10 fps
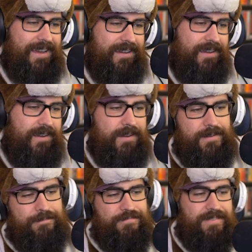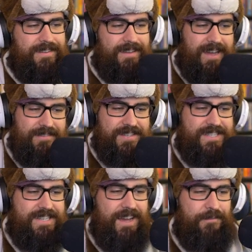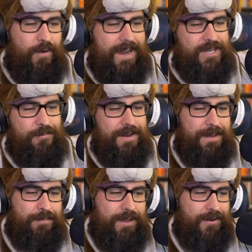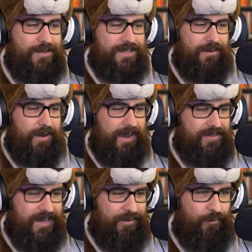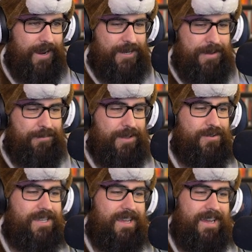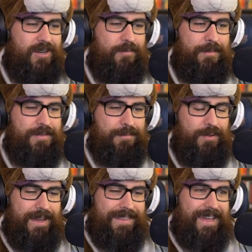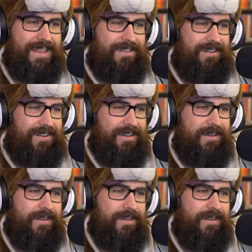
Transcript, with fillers: Yeah. I've stuffed way too many blows. Wait, I've suffered way too many blows to the head to remember the plan that long.